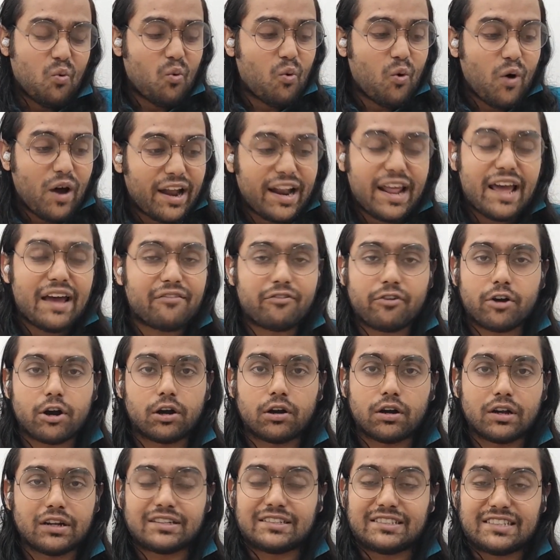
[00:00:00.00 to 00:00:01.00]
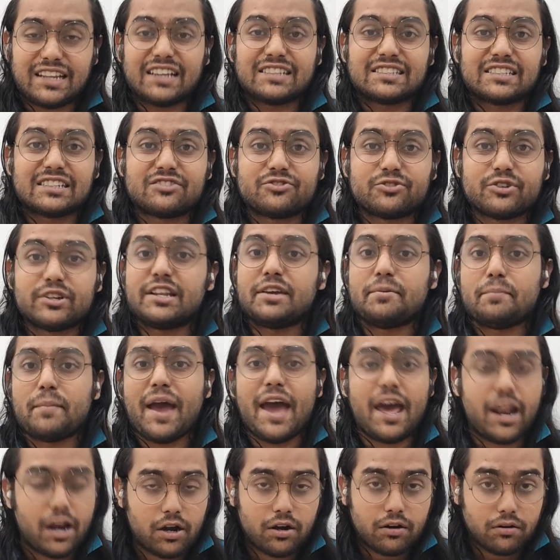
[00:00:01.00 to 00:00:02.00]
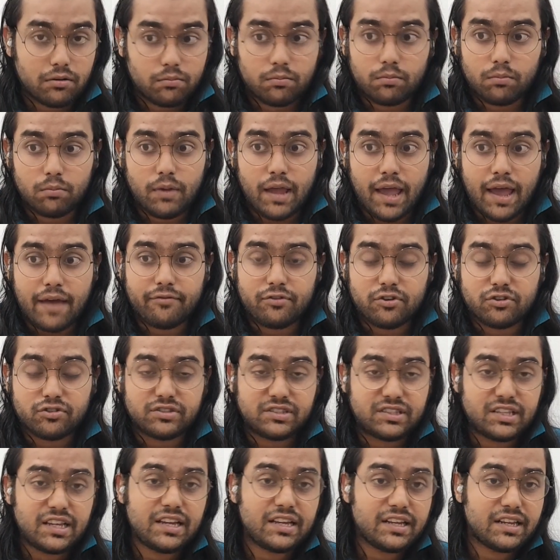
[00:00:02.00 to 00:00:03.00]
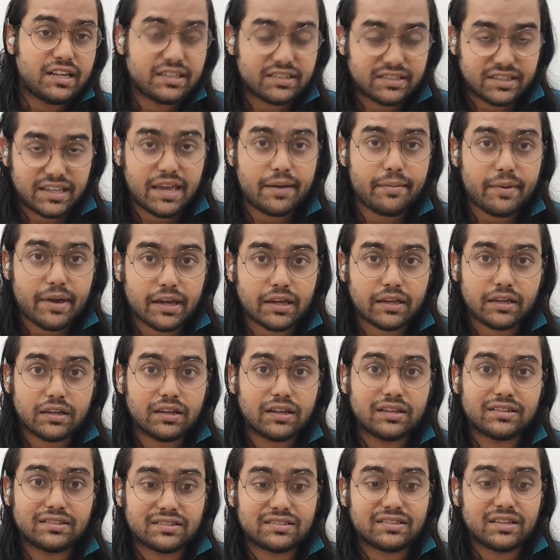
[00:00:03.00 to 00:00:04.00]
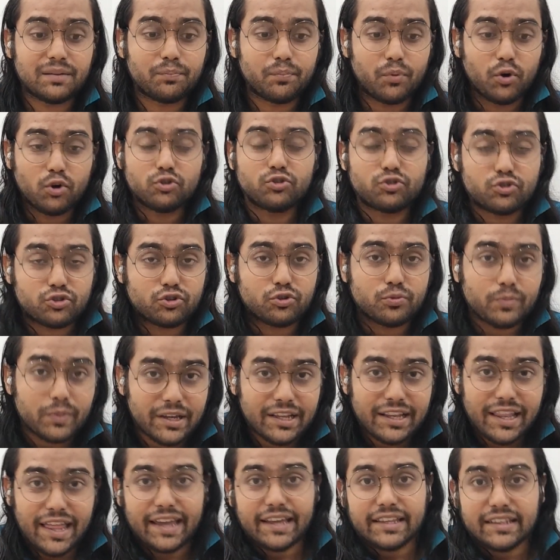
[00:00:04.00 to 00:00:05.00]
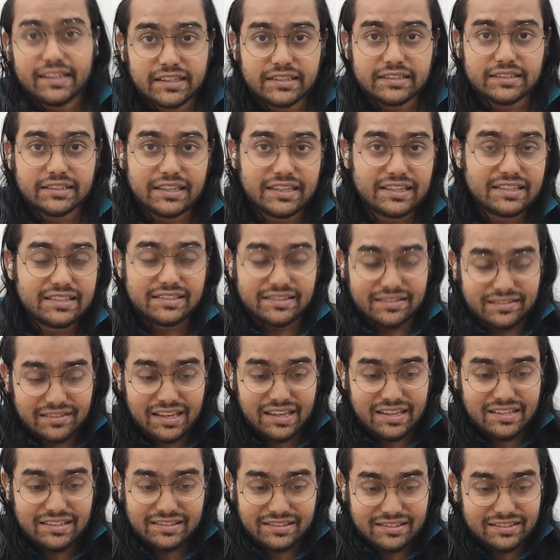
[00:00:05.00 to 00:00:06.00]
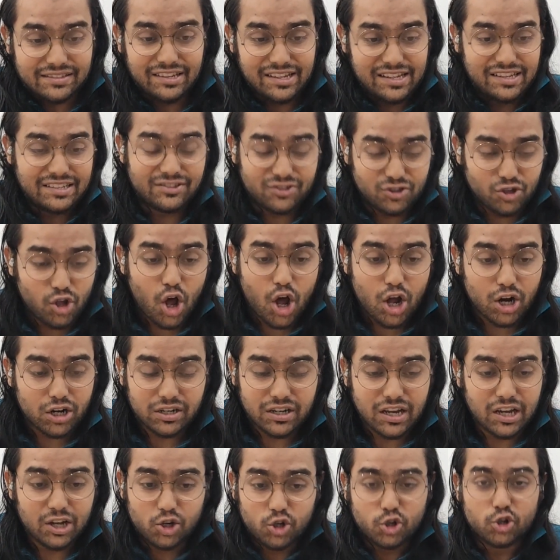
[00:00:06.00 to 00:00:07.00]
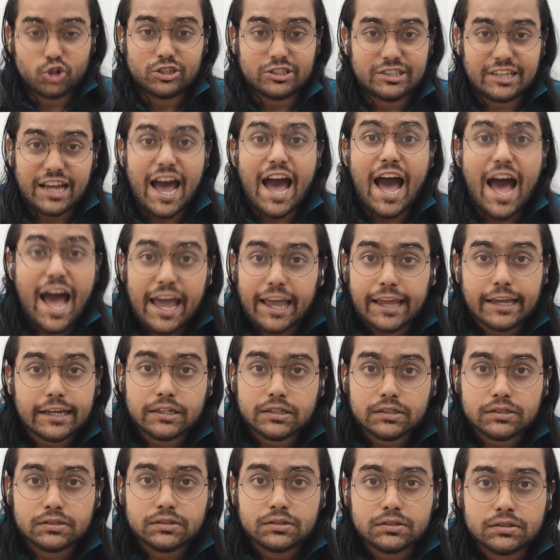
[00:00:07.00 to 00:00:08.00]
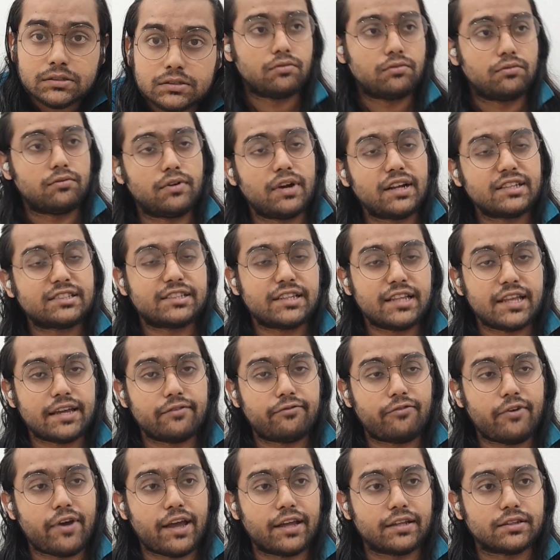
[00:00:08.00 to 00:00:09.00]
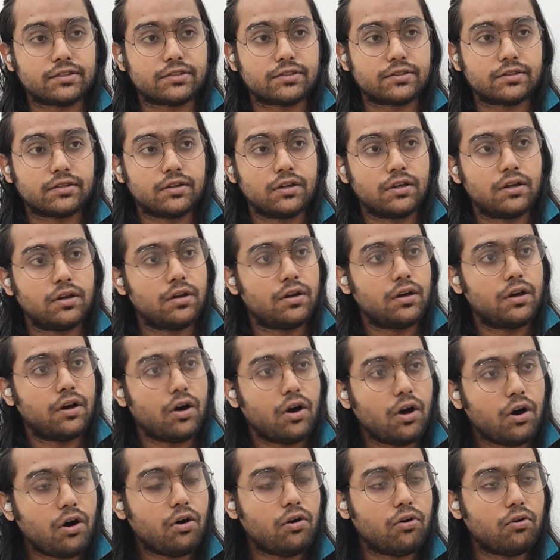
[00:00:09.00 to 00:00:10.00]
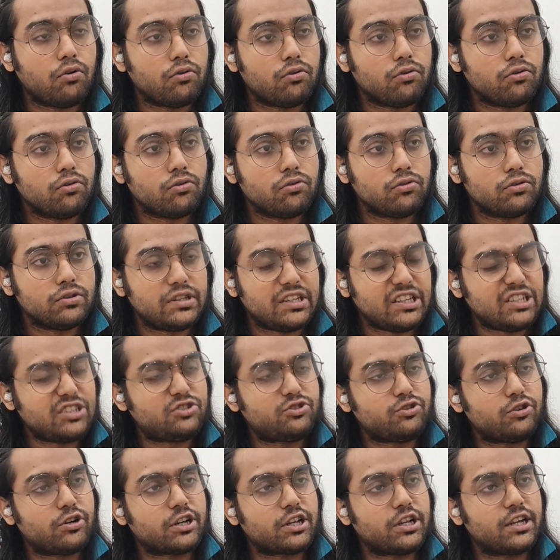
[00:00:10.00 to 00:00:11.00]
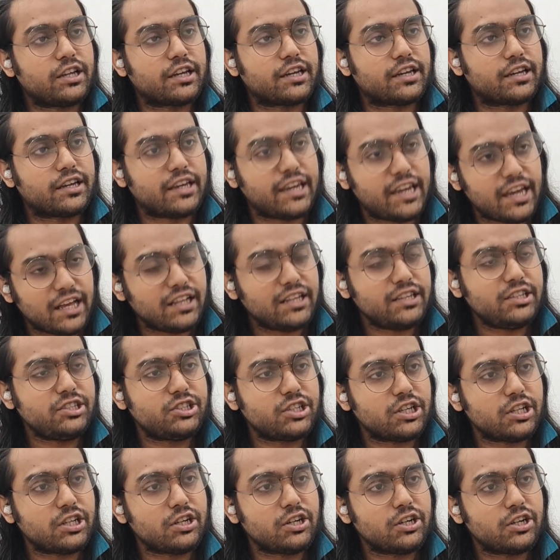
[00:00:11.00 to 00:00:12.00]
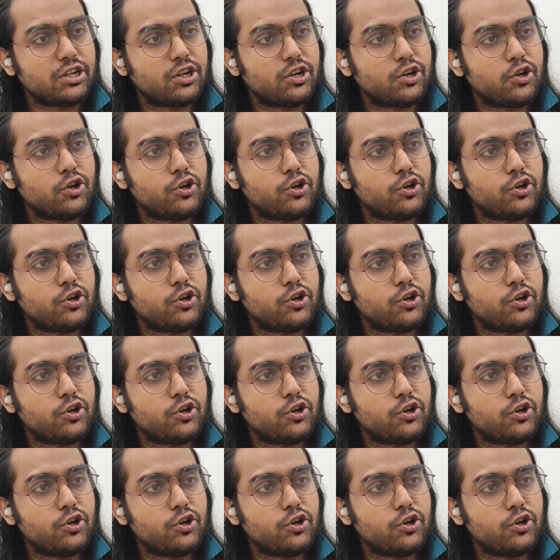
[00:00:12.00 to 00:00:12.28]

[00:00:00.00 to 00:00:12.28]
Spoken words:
whatever, it doesn't really matter. Have you seen his gimmick? It's supposed to be like this. He's not a good guy. Wrestling fans. Oh, these two are gonna kill each other?